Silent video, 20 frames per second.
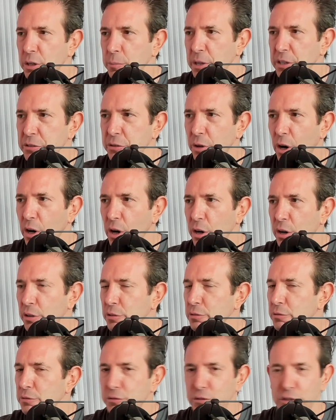my daughter
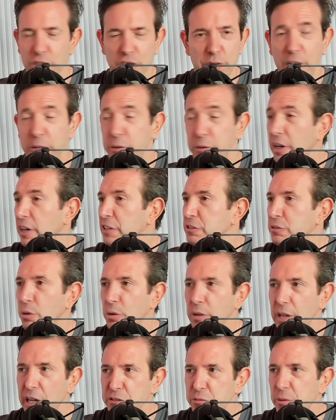just graduated high school
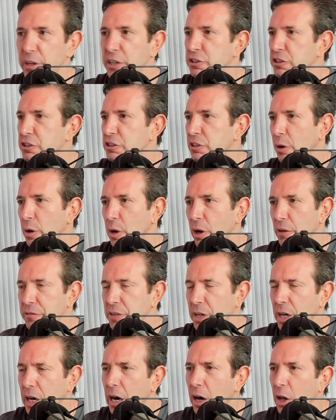last week. She's going off to
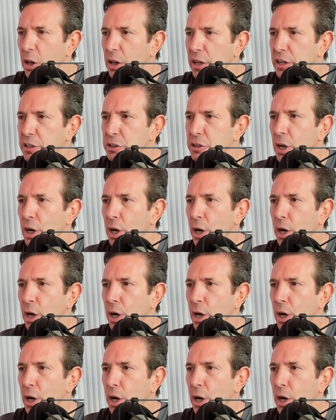college.